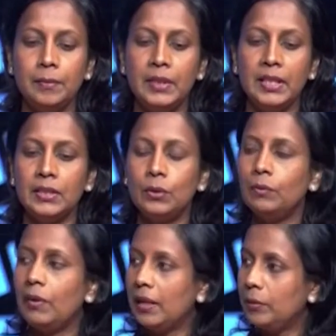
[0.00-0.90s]
There's no
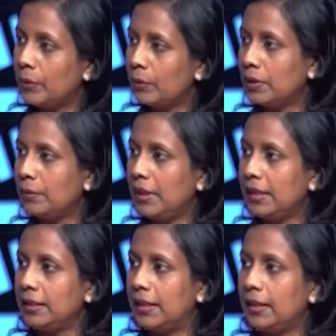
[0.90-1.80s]
one program
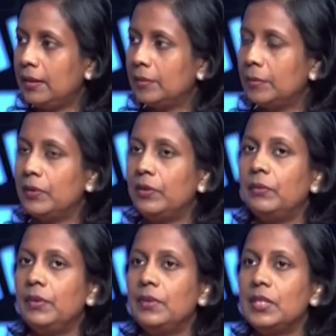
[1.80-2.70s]
like that, but
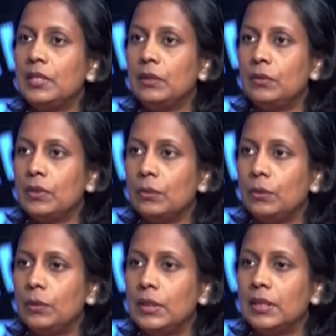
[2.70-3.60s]
when we visit to
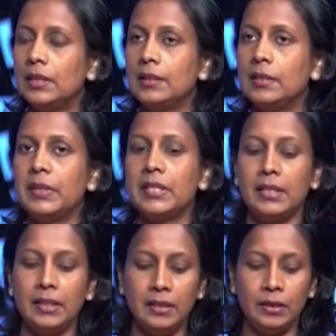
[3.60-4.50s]
schools,
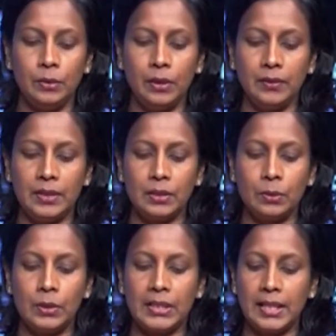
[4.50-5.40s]
especially through our
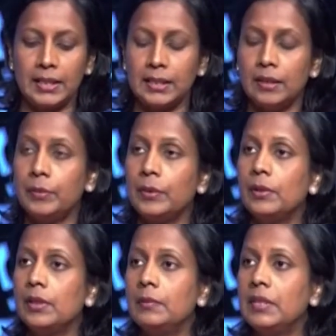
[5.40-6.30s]
school science day
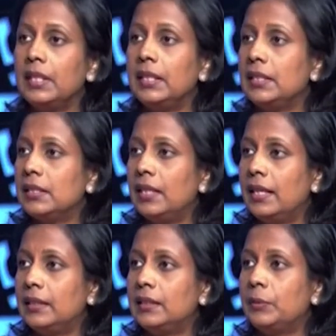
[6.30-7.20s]
programs and nature
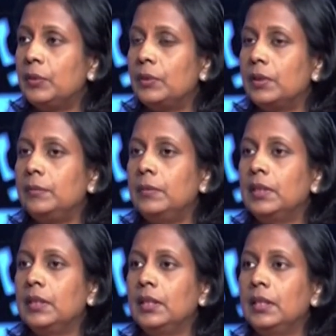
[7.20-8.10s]
diaries program,
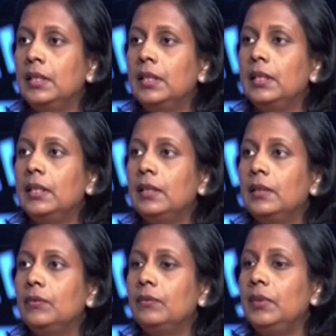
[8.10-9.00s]

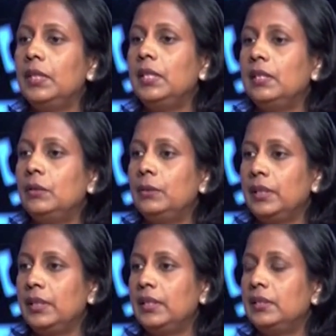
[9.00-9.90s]
we get to
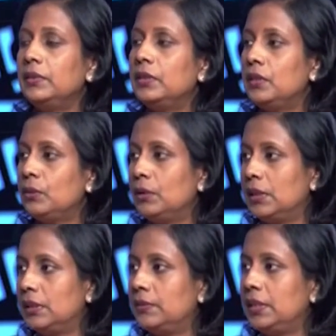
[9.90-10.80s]
engage with the
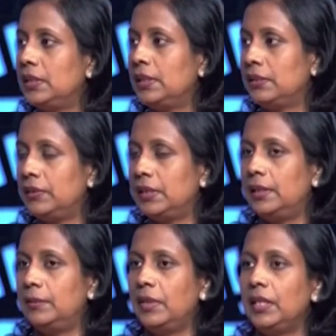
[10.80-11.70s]
students, we connect with
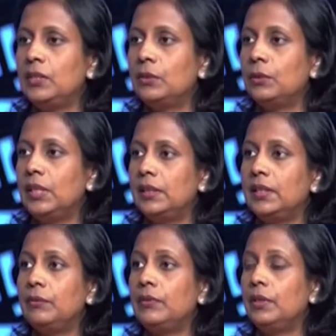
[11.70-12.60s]
them, right? So
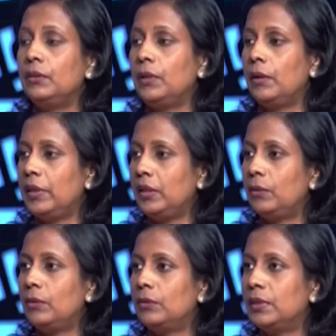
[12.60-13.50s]
they are free to come and
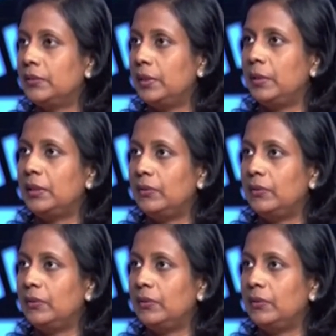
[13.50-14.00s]
talk to us. We